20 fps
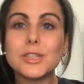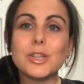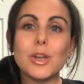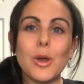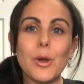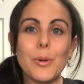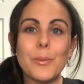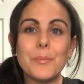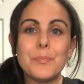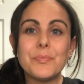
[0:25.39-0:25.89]

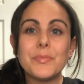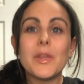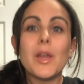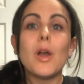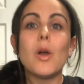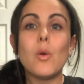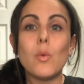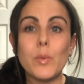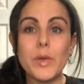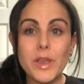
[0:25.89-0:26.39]
So
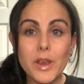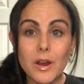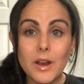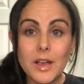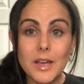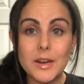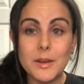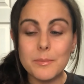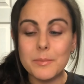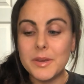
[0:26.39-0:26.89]
we are
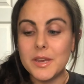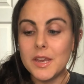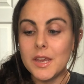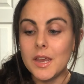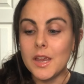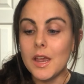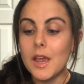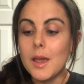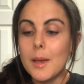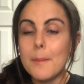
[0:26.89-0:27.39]
gonna
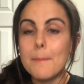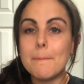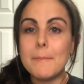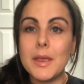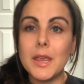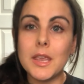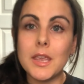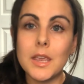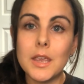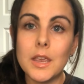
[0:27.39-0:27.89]
be
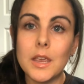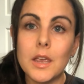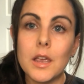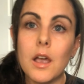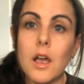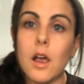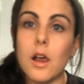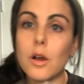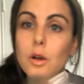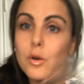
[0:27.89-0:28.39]
making
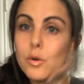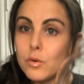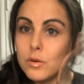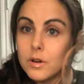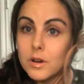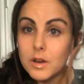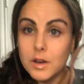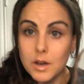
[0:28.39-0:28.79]
our own